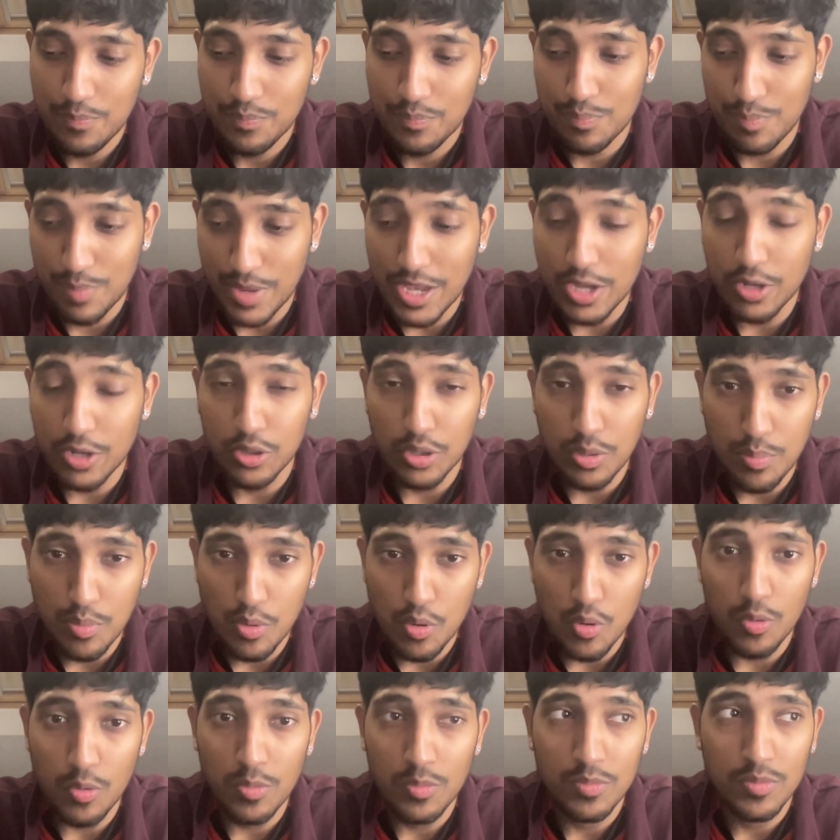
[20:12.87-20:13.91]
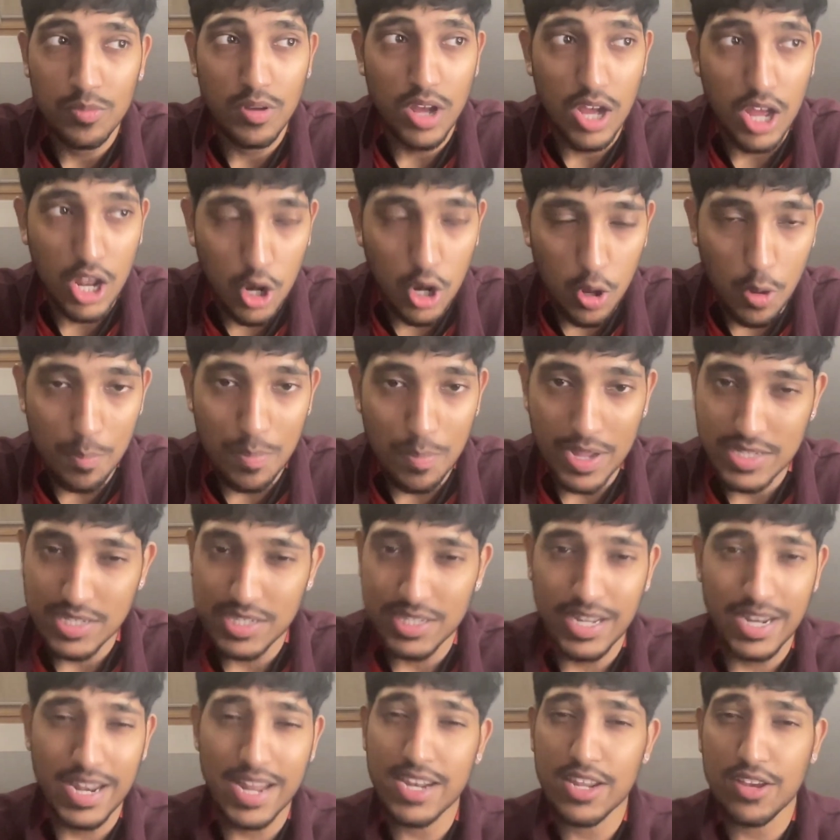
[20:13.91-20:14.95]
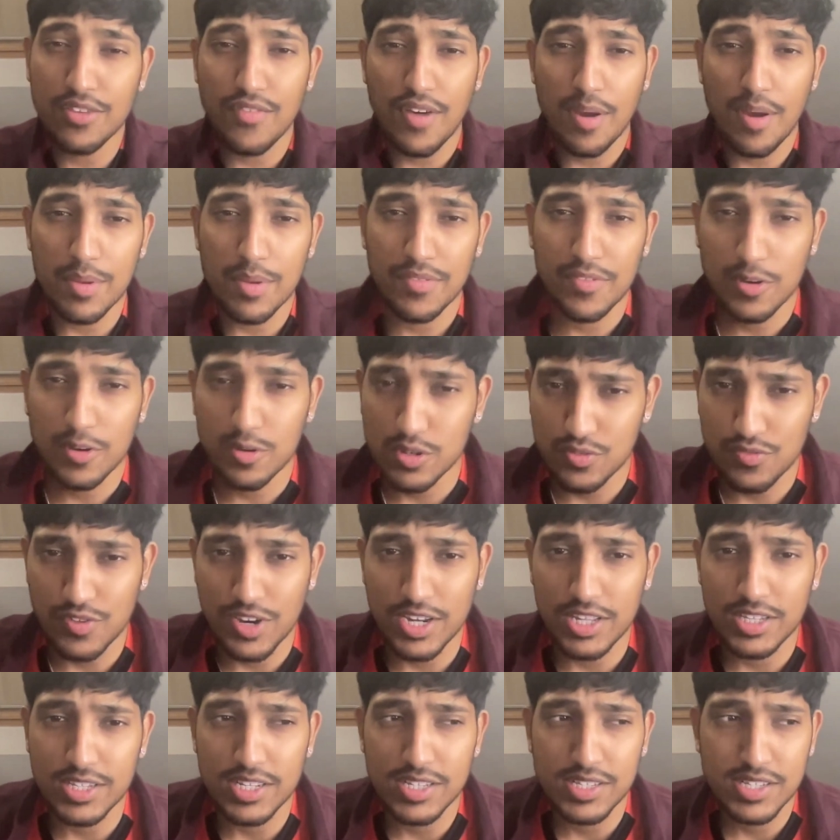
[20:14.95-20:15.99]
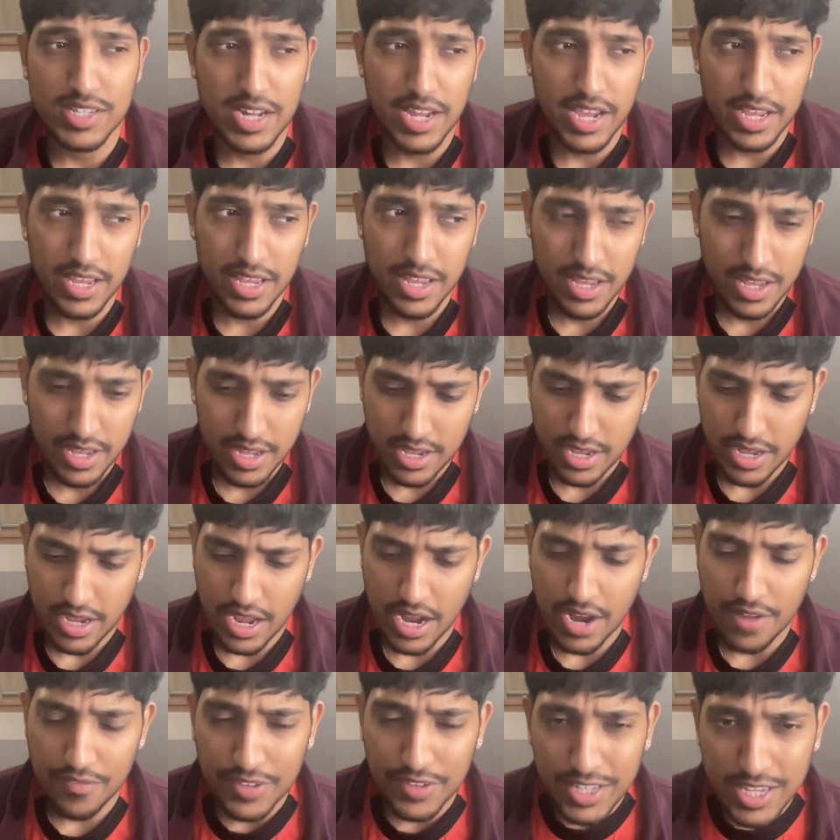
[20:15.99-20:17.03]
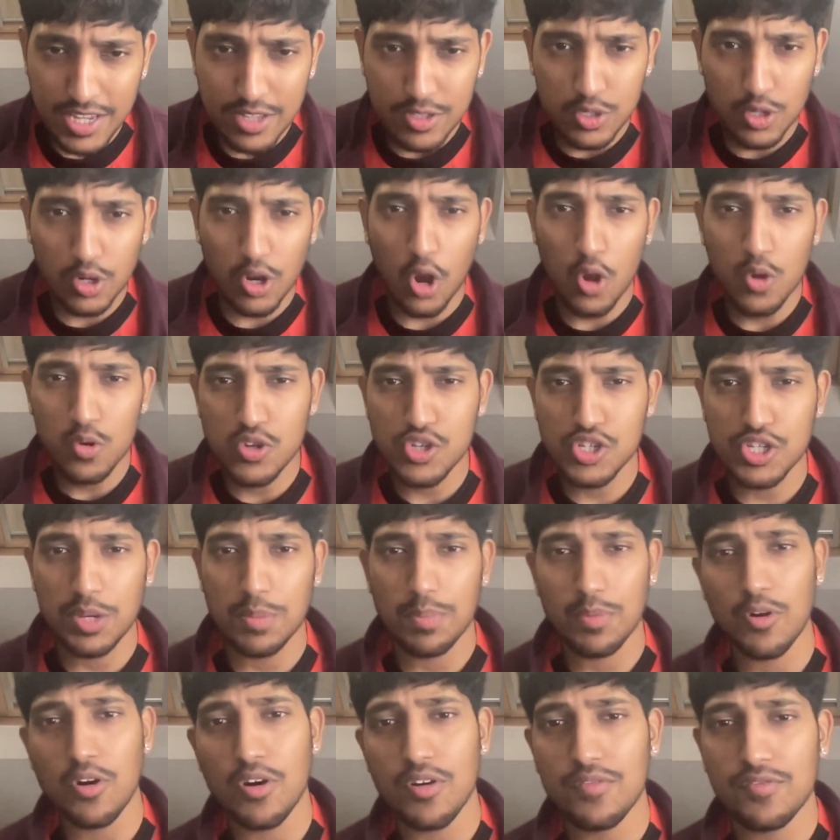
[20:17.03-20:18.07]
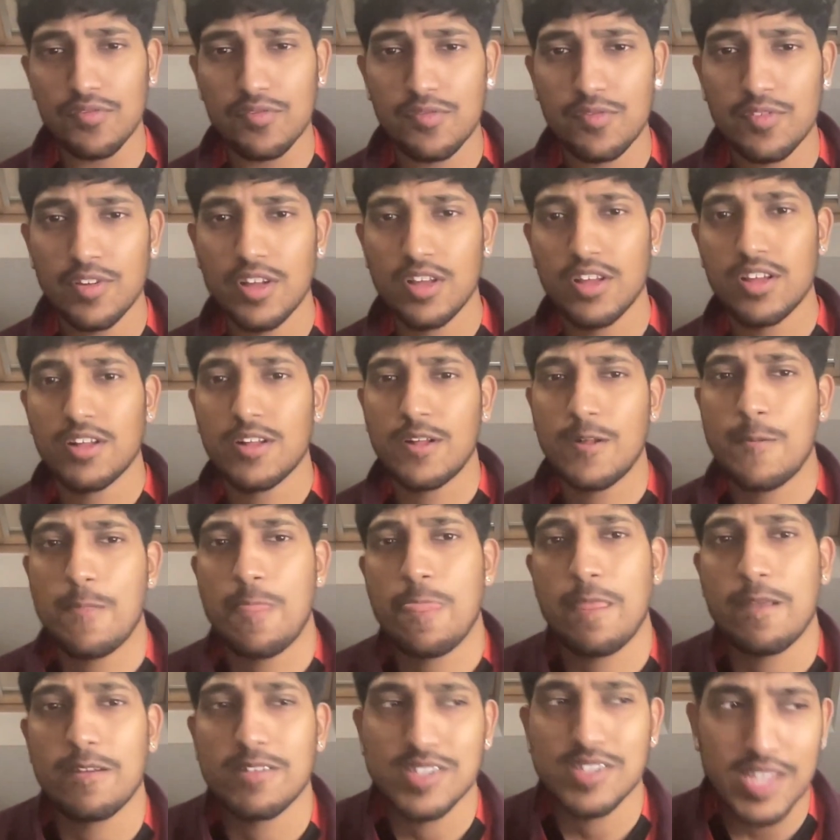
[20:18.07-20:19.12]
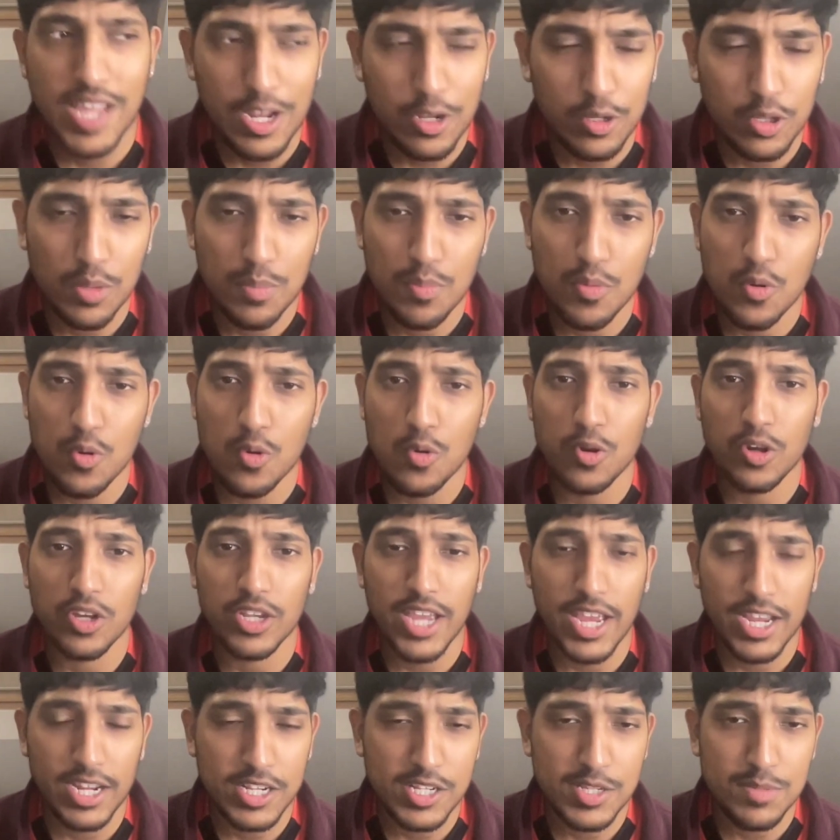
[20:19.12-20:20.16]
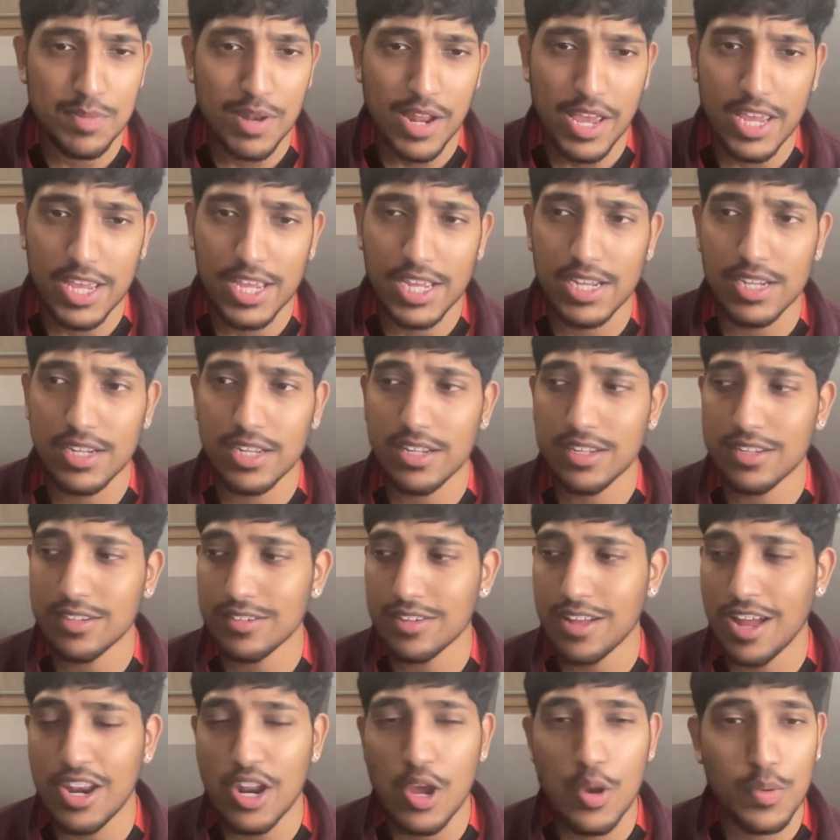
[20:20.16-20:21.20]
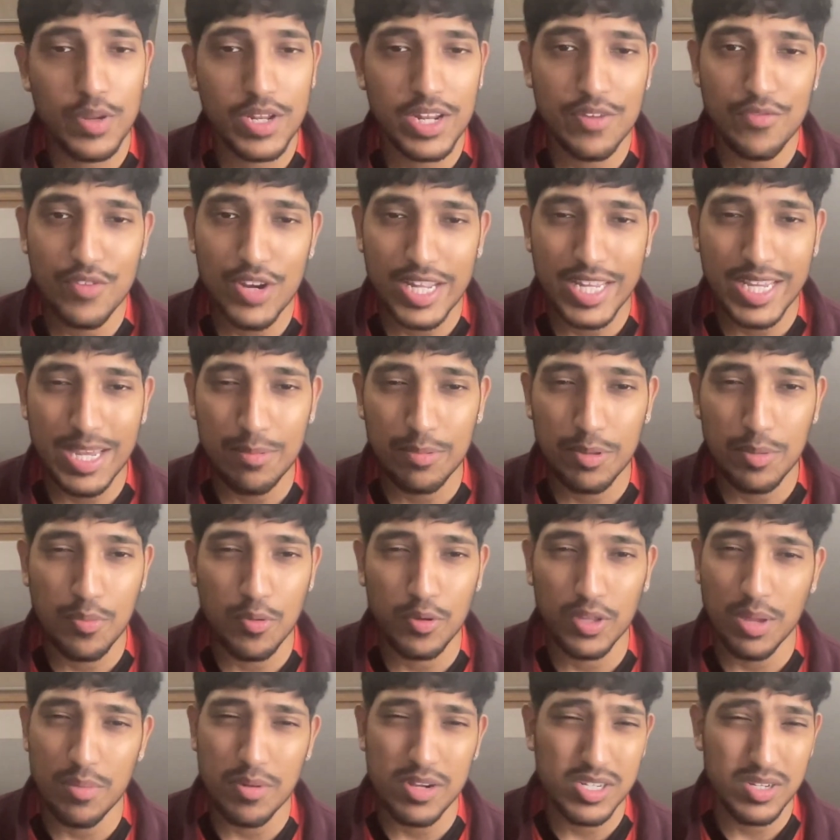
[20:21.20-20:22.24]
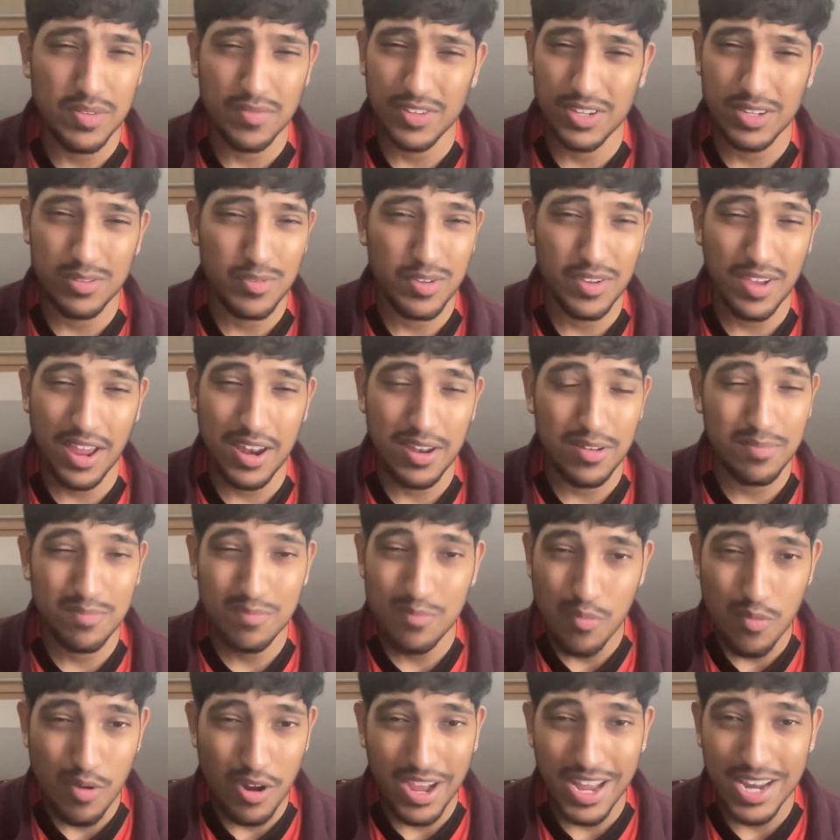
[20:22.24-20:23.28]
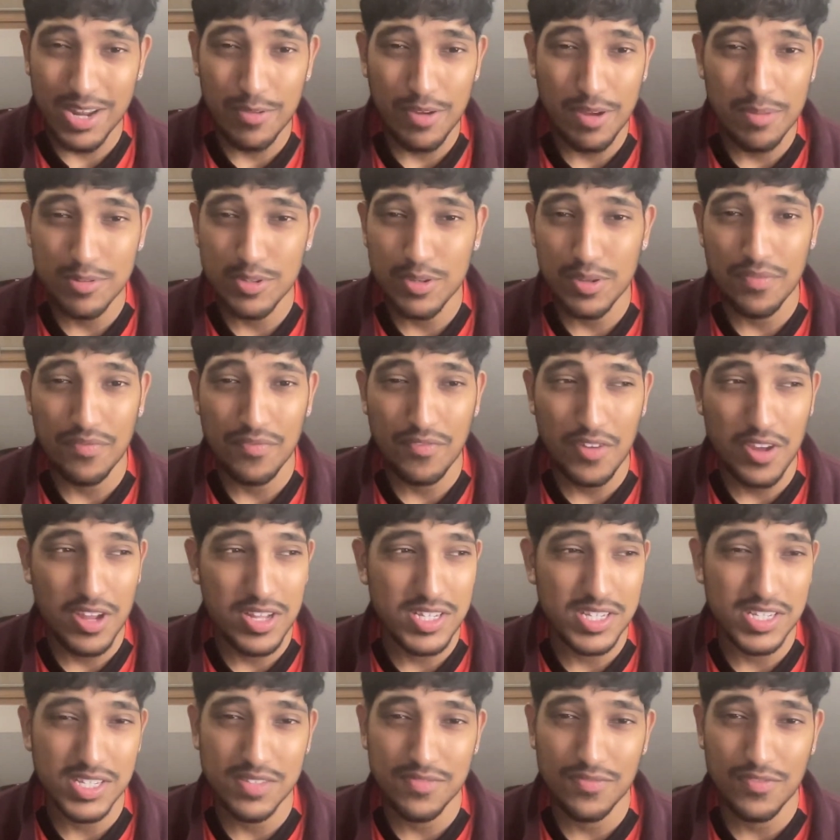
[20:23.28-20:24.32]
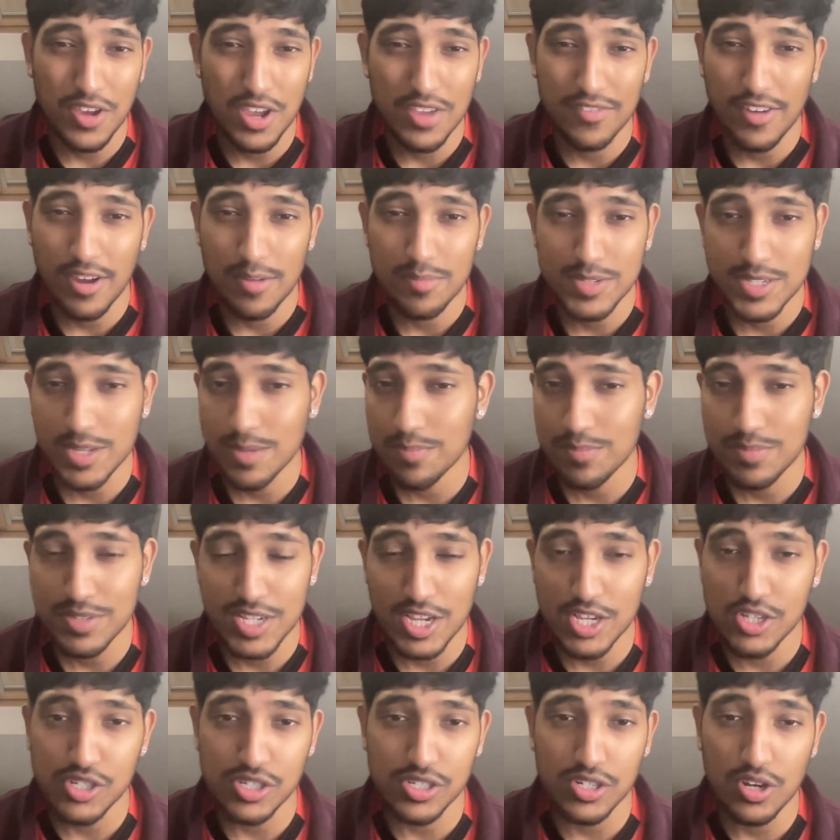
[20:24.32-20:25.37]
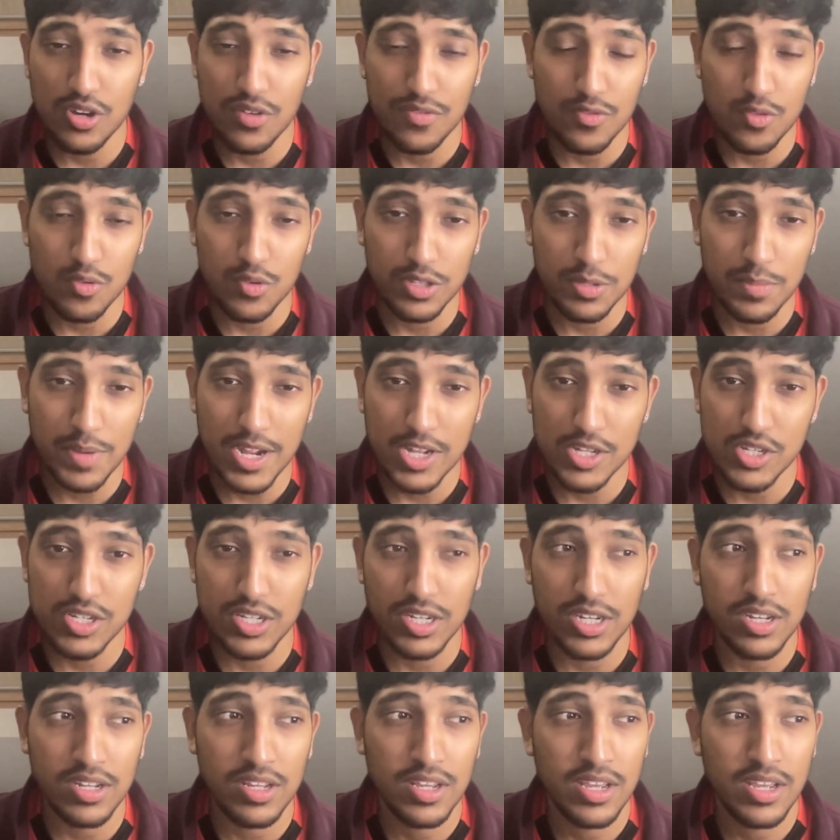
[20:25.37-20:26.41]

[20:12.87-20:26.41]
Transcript: being on the ball a lot better than any of our midfielders really did today. And I think he took ownership of staying on the ball, getting us playing. And I know we didn't really keep the ball that much. I think we had, anywhere between 30 to 35% possession overall in the match. And